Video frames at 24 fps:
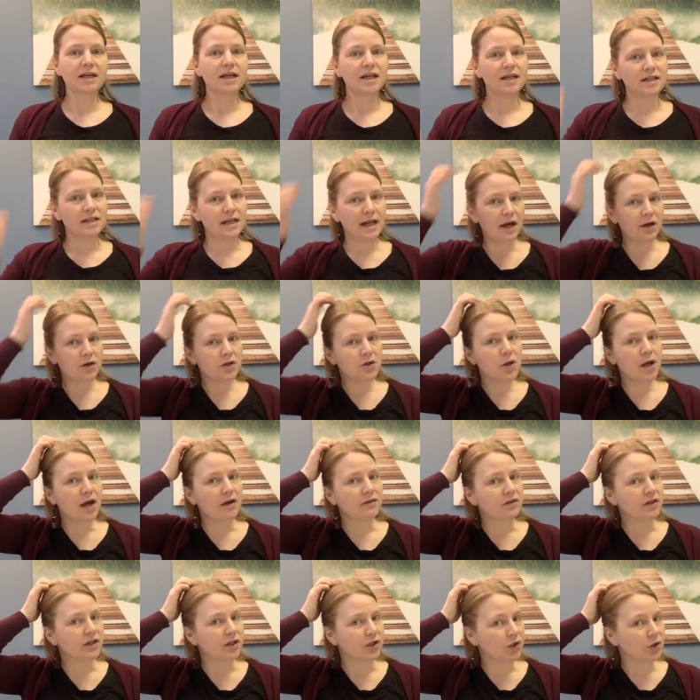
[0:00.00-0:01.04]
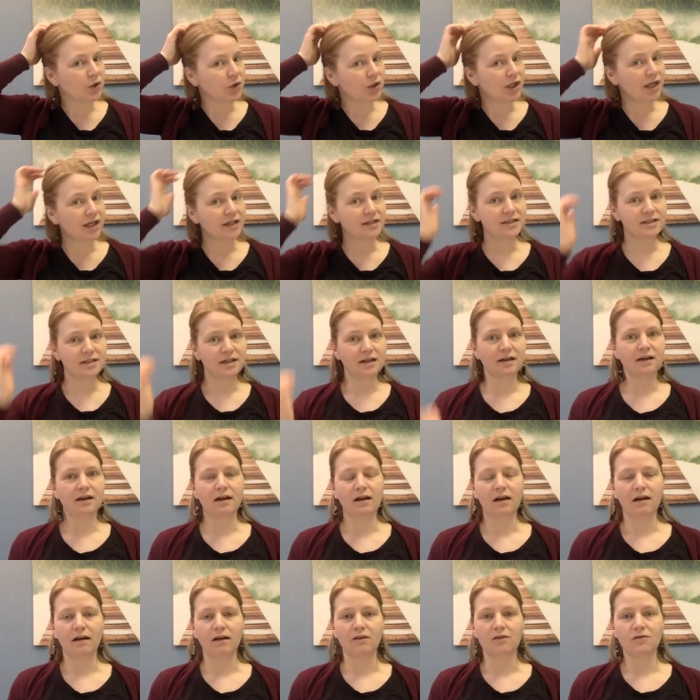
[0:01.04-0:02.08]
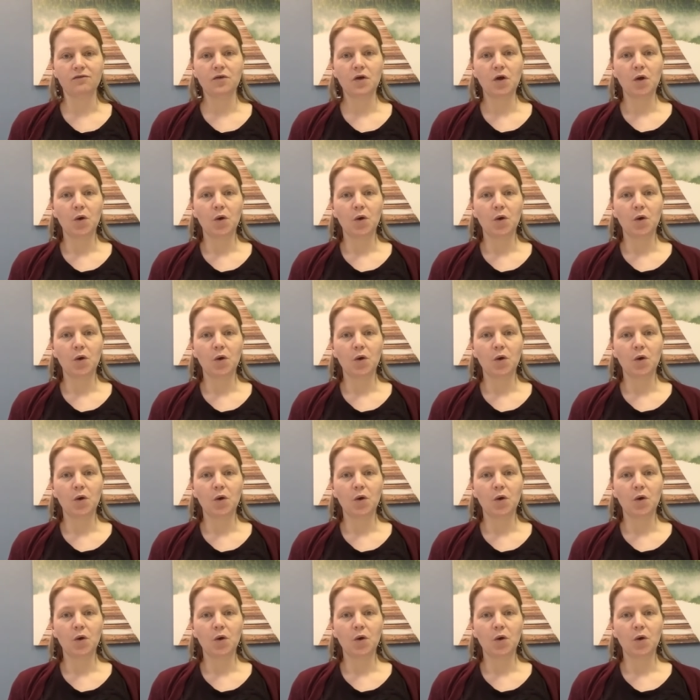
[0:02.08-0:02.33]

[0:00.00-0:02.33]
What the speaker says: now you have a good idea of